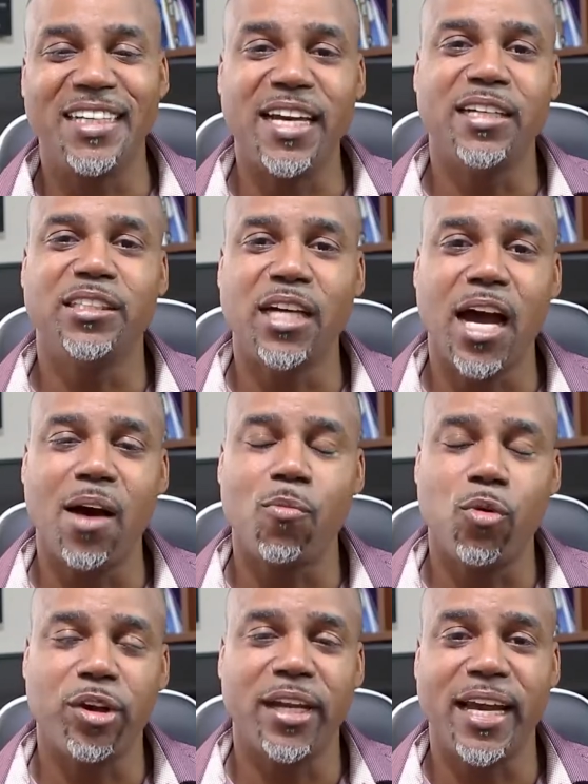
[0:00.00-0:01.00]
get a job
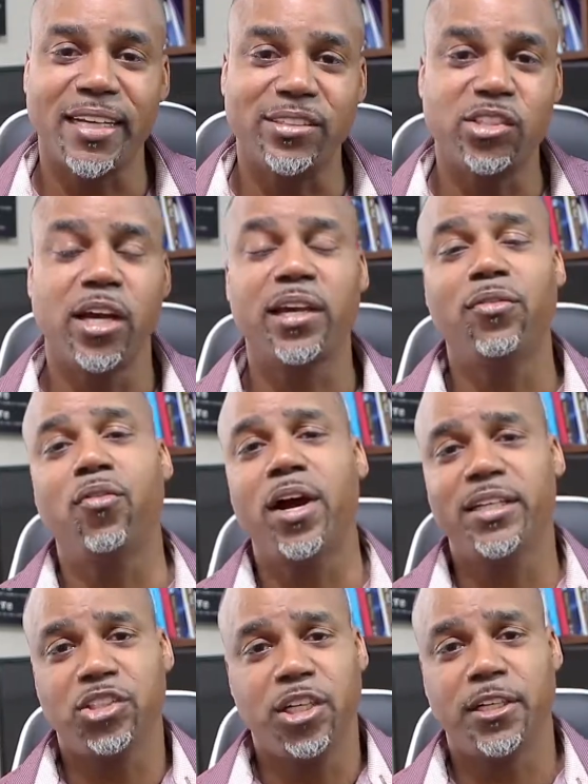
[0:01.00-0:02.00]
working at Kentucky
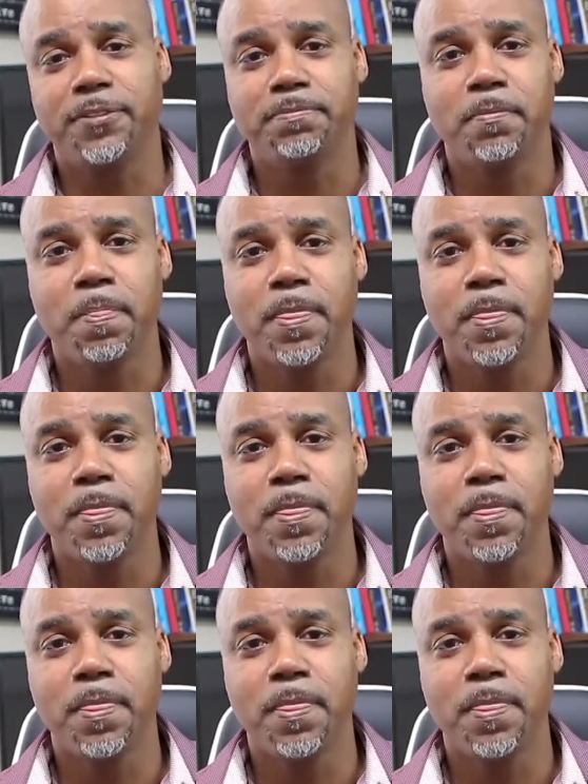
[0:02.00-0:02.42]
Fried Chicken.